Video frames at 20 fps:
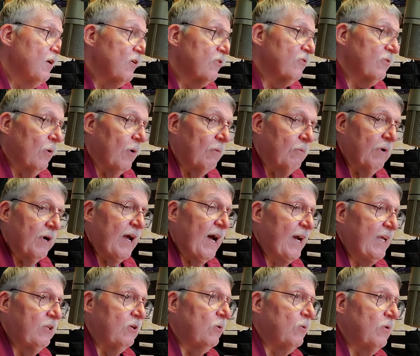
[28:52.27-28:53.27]
So what
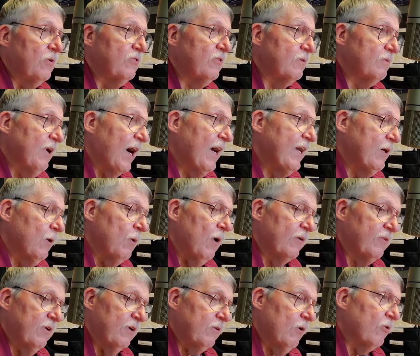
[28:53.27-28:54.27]
I do is I go
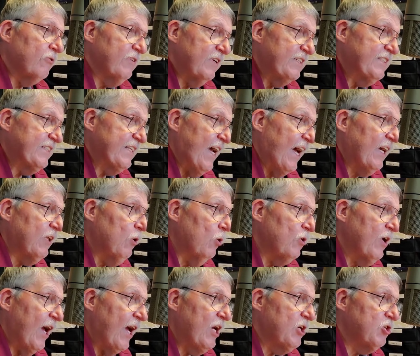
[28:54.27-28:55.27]
out to those exact
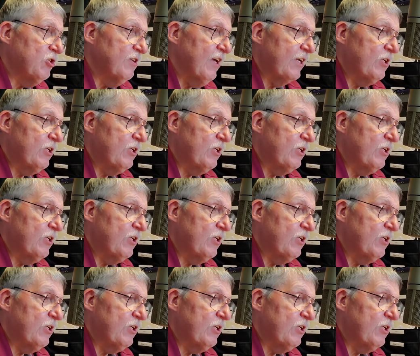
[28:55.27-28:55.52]
locations.